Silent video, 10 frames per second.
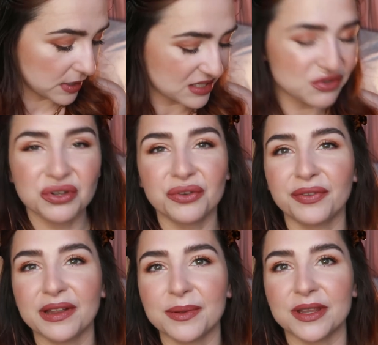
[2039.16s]
I don't know how I
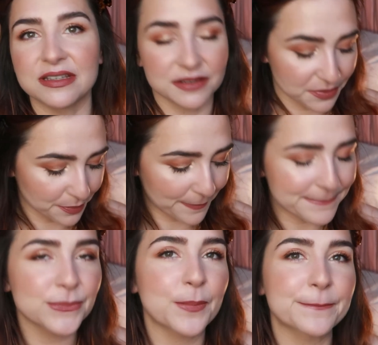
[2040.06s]
feel about this.
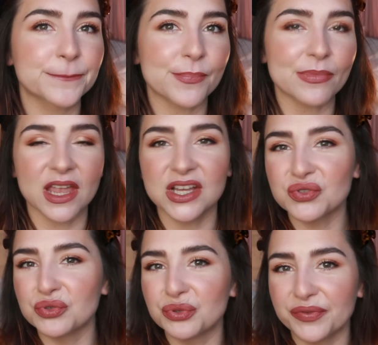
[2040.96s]
I
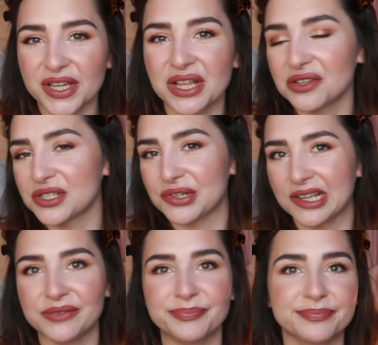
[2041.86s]
don't know if the colour is
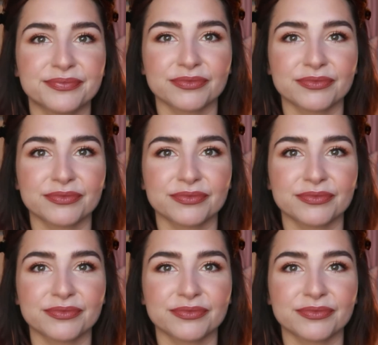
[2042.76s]
right.